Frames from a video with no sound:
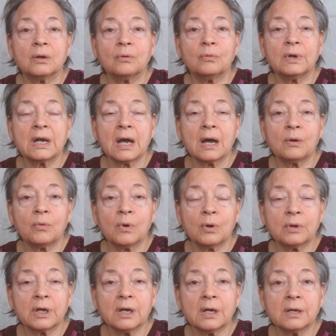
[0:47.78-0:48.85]
when I
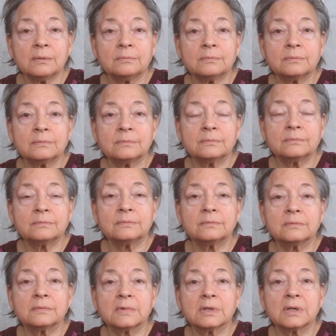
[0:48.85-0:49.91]
woke up,
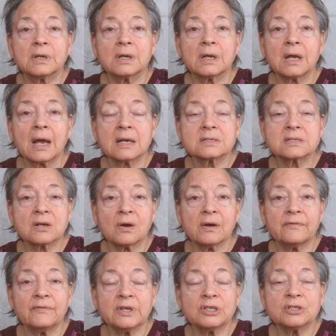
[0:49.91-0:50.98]
I saw a
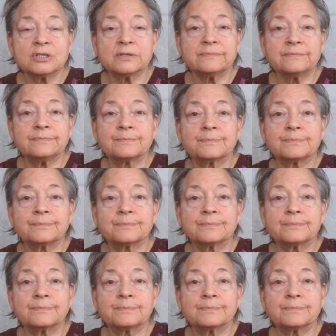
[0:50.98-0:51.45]
vision.